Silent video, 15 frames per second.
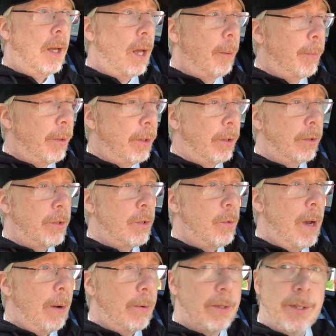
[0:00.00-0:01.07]
I'm going to go do
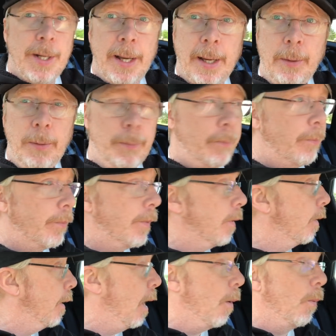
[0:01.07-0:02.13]
ours now.
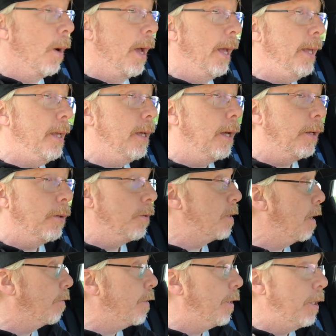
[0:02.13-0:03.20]
That way I don't
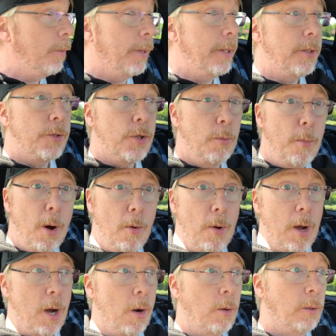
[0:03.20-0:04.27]
have to do it
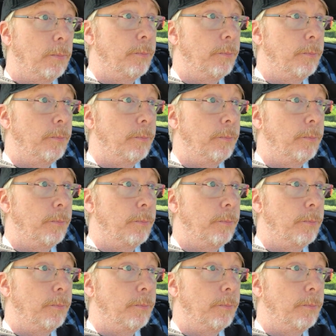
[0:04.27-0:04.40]
tomorrow,